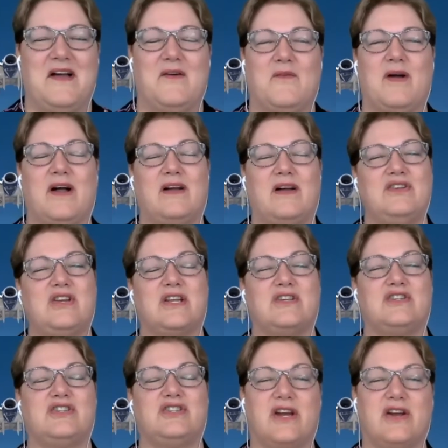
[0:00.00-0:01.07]
well, you can
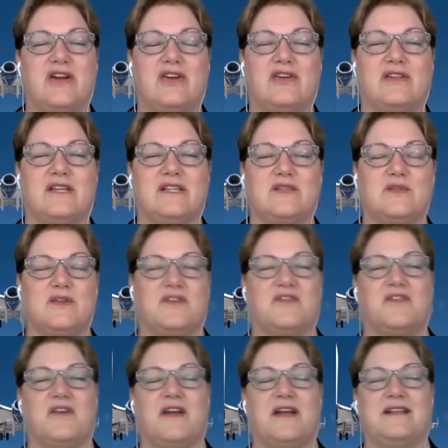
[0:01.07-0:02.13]
share your list with your
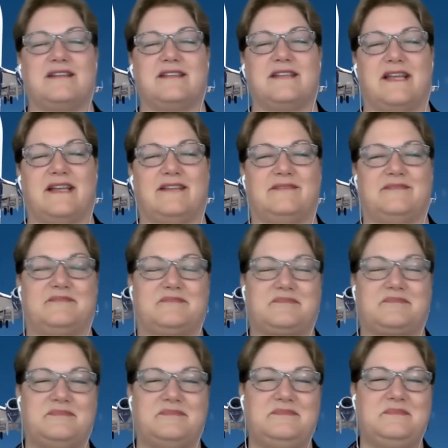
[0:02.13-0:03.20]
friends then.
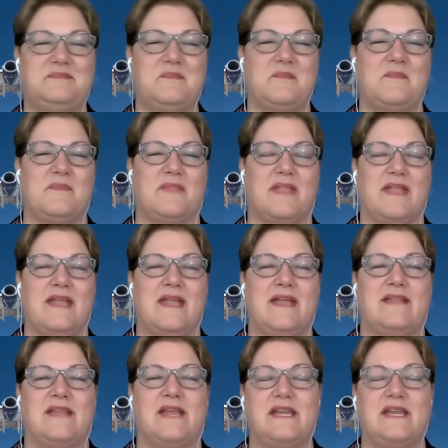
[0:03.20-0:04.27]
Right.
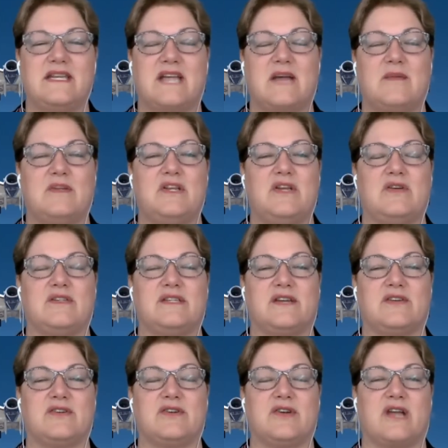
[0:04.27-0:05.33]
They need to come to you. It's
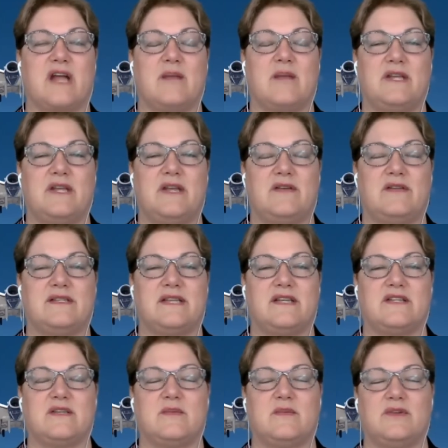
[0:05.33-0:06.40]
their turn to come to you instead,
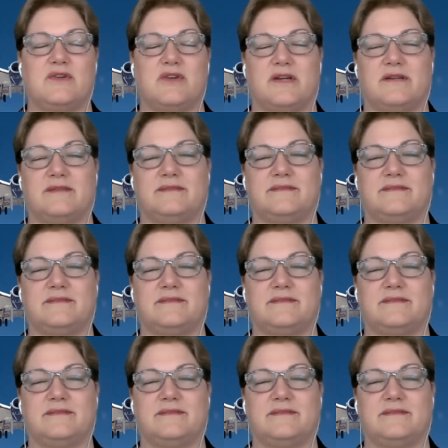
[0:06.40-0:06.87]
Samudra.